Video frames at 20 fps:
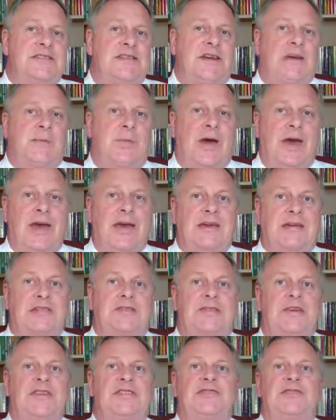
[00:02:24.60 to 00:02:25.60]
Tip
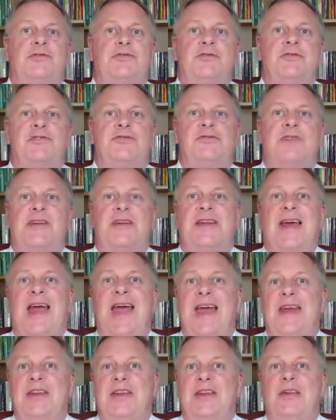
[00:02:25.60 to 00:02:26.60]
8 is to restrict
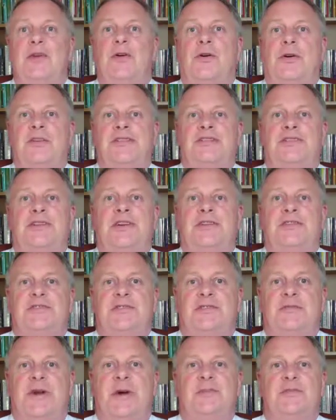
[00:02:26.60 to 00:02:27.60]
any noise and
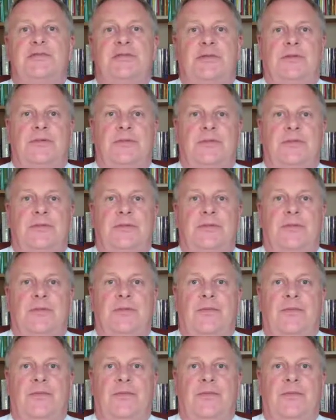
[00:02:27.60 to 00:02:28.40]
interruptions.